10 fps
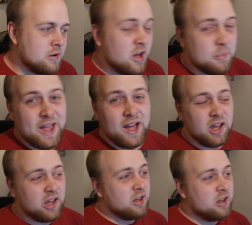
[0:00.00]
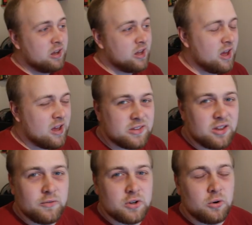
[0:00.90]
But yeah, it's kind
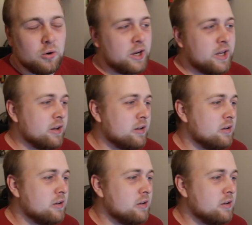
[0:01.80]
of a cool idea.